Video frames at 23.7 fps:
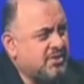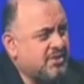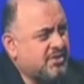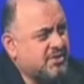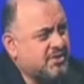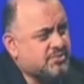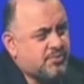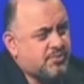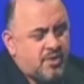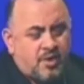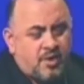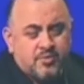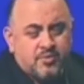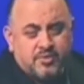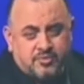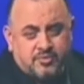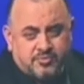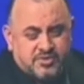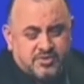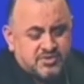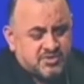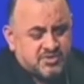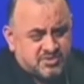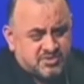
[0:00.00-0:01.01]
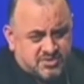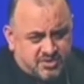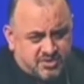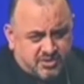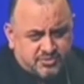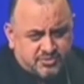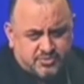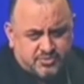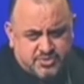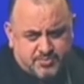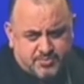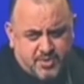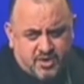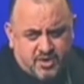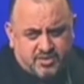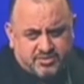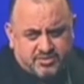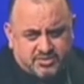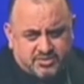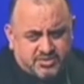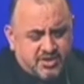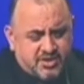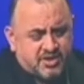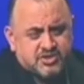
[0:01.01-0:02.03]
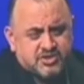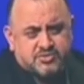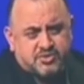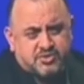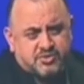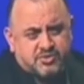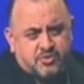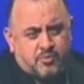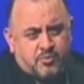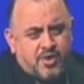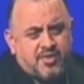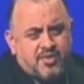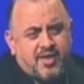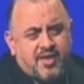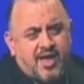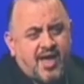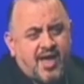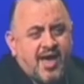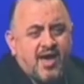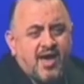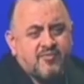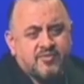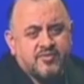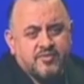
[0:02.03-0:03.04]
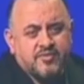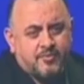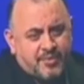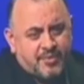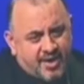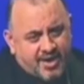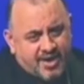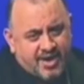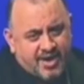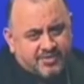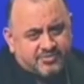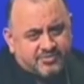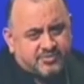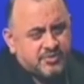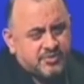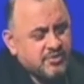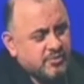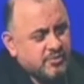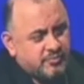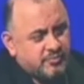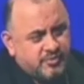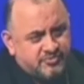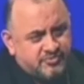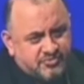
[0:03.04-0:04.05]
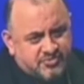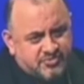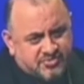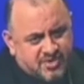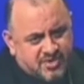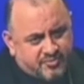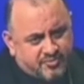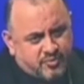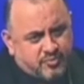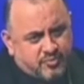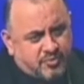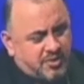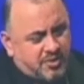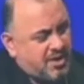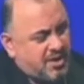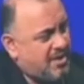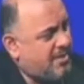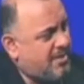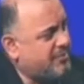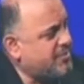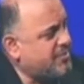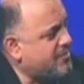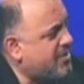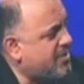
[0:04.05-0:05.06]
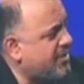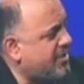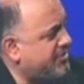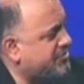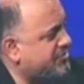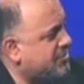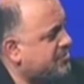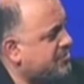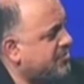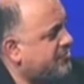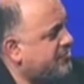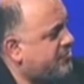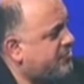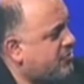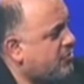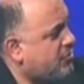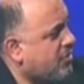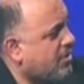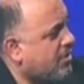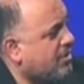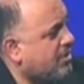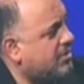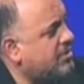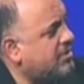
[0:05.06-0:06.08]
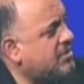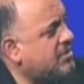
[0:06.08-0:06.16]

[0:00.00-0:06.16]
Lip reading: It's probably the reason cells respond to texturing the way they have in the past. We've just never really optimized it before.